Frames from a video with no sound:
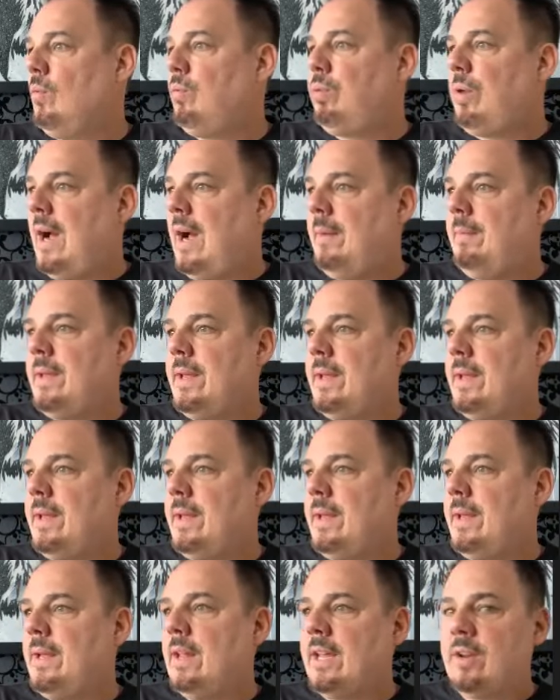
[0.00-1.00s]

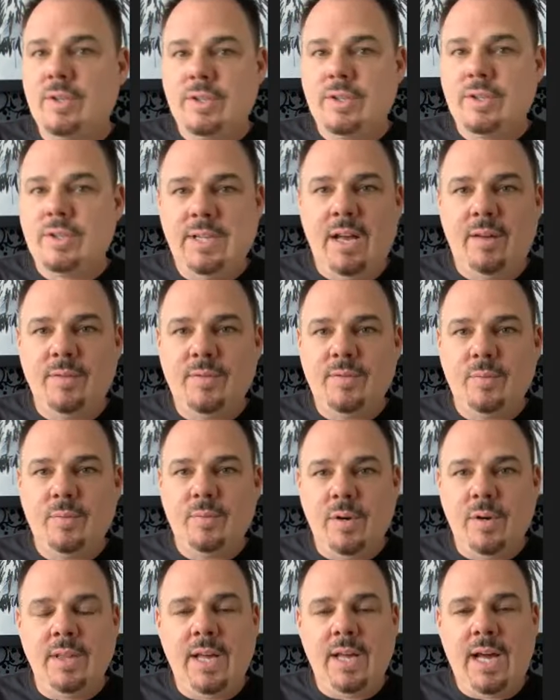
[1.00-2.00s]
probably like
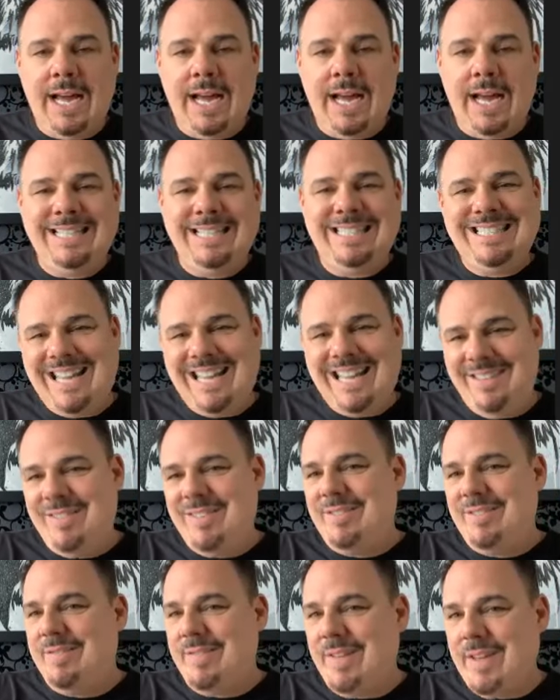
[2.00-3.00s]
yourselves, we're in the high
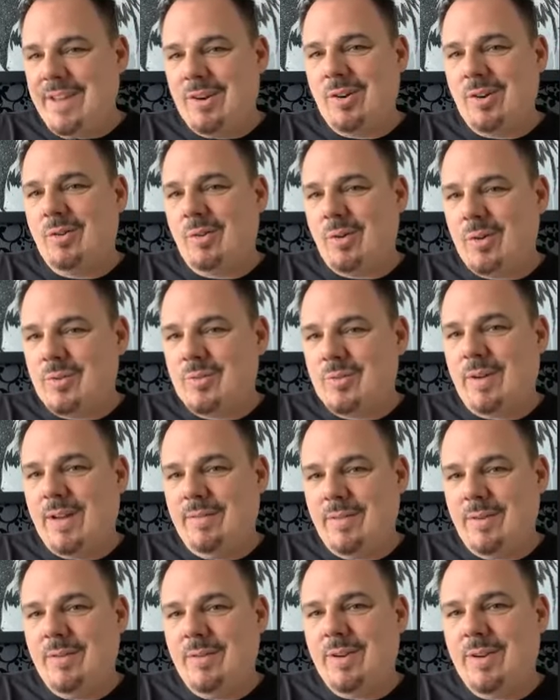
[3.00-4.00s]
seven figure gross
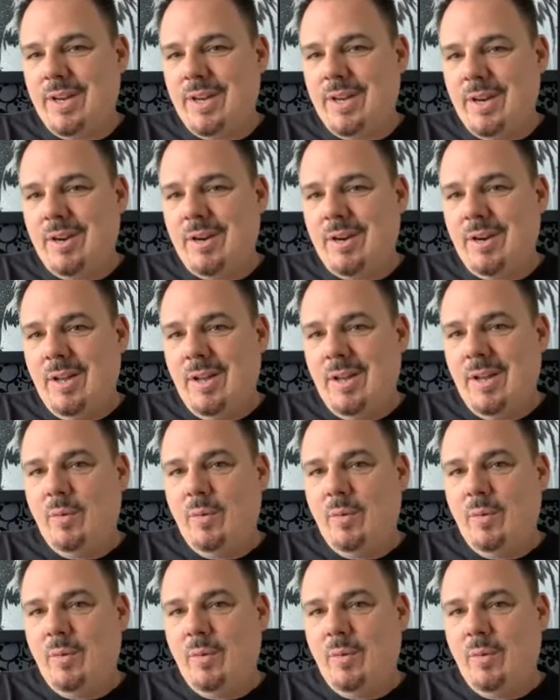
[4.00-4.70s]
revenue a year